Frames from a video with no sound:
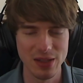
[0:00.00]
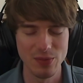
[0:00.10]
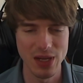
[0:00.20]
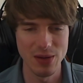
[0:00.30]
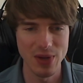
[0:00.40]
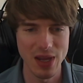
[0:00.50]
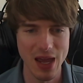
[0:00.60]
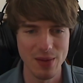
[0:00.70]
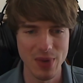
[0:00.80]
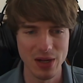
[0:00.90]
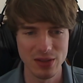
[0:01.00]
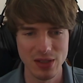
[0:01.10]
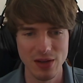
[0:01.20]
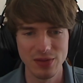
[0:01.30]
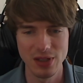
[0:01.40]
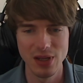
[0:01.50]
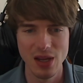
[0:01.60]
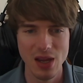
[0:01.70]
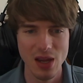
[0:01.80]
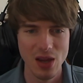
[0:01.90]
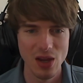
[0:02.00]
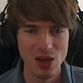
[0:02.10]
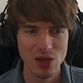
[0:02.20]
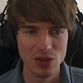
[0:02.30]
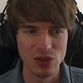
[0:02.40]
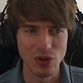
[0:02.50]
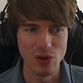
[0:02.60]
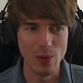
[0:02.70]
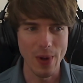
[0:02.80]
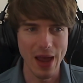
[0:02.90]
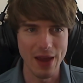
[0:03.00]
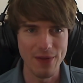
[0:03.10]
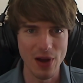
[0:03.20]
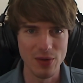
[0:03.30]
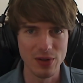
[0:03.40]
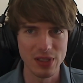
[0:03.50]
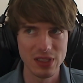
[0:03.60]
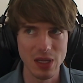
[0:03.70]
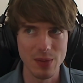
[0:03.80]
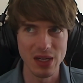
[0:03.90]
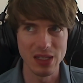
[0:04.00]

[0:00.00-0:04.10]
we had at Microsoft. So I found some